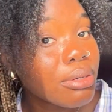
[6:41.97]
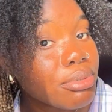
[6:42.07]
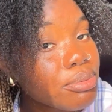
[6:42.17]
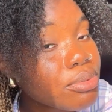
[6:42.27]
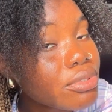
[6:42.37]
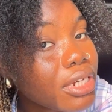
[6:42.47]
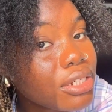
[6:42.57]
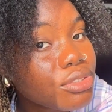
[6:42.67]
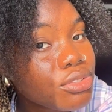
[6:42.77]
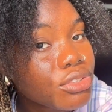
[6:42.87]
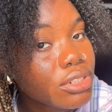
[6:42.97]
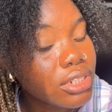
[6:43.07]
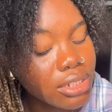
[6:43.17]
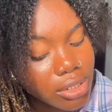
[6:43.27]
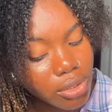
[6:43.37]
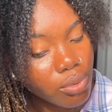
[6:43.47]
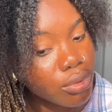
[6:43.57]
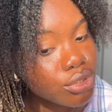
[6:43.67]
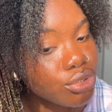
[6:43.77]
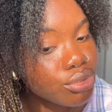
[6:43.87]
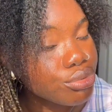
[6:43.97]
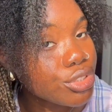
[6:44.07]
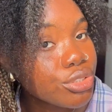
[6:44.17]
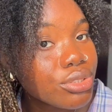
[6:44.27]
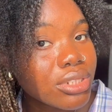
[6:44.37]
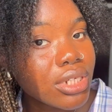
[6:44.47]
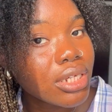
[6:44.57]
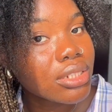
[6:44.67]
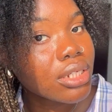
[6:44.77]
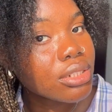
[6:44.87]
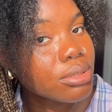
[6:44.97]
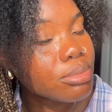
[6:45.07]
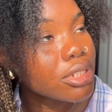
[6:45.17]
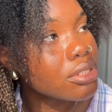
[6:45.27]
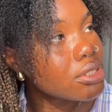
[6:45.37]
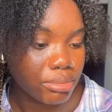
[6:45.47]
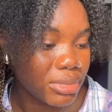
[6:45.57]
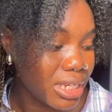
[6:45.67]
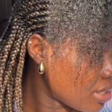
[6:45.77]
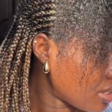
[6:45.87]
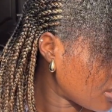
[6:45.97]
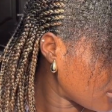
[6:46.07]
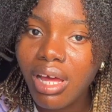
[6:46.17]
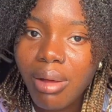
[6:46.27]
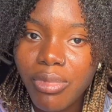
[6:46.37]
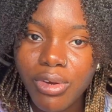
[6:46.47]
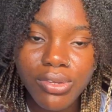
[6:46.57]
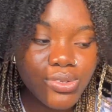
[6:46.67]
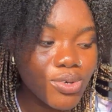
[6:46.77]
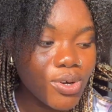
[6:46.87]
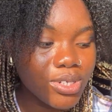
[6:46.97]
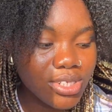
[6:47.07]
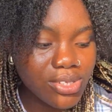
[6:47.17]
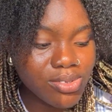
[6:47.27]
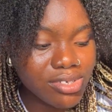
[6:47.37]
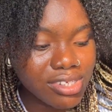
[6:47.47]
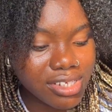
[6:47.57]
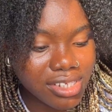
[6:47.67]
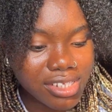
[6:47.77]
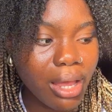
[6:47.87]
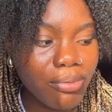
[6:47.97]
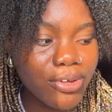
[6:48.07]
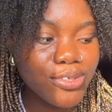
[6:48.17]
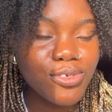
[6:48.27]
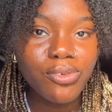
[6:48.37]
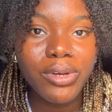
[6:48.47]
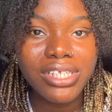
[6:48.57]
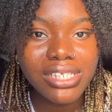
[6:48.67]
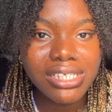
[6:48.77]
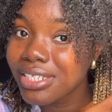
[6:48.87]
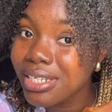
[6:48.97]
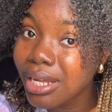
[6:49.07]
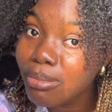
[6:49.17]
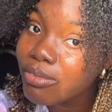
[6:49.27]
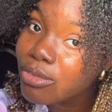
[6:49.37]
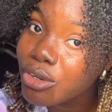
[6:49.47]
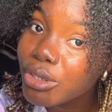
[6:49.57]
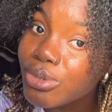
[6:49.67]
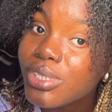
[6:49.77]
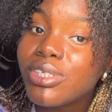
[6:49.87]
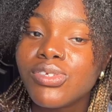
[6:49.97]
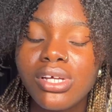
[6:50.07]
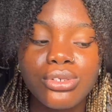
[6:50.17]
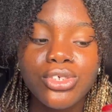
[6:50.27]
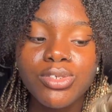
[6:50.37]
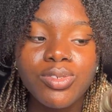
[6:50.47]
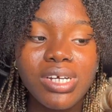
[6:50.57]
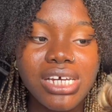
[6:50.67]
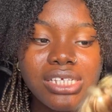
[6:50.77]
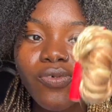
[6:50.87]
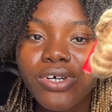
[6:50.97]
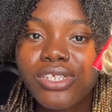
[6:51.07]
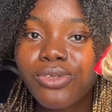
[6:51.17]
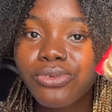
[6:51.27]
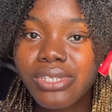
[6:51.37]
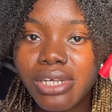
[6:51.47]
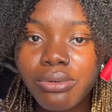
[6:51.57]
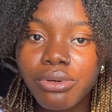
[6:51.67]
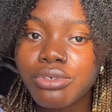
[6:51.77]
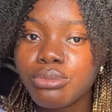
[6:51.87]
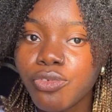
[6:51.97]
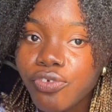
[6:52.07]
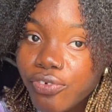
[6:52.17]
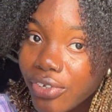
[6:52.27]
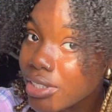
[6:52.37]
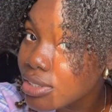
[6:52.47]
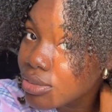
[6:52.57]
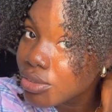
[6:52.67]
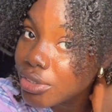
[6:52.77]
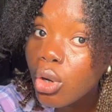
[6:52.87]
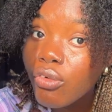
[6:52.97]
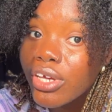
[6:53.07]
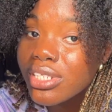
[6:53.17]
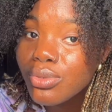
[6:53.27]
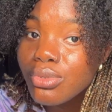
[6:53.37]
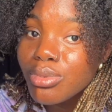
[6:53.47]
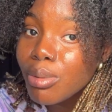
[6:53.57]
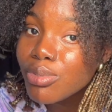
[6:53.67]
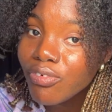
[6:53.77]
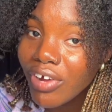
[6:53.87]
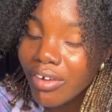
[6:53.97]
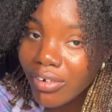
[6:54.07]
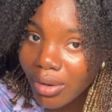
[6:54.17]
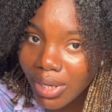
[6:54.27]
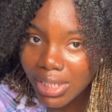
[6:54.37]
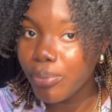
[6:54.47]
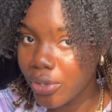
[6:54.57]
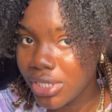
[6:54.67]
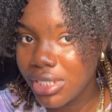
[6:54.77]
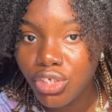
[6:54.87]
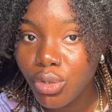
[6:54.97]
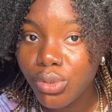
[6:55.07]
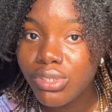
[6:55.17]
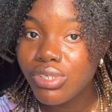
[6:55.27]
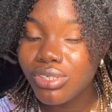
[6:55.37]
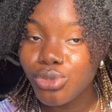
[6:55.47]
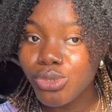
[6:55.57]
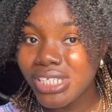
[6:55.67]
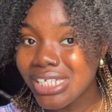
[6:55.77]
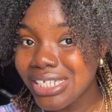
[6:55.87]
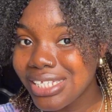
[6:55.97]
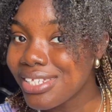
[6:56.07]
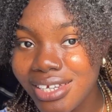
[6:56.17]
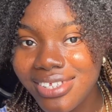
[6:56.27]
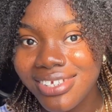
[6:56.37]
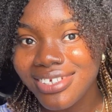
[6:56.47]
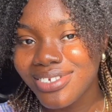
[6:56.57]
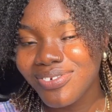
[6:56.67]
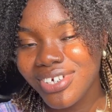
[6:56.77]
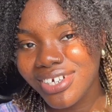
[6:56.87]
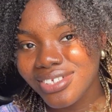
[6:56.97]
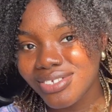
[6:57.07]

people that usually want to reuse the attachments. Yeah, I can't. I'm not going to cut these ones yet. I'm going to wait till I'm done losing it, so I'll show you guys what it looks like when we remove the flexi rod. Obviously, it won't be up to 5 hours, but you're going to notice a significant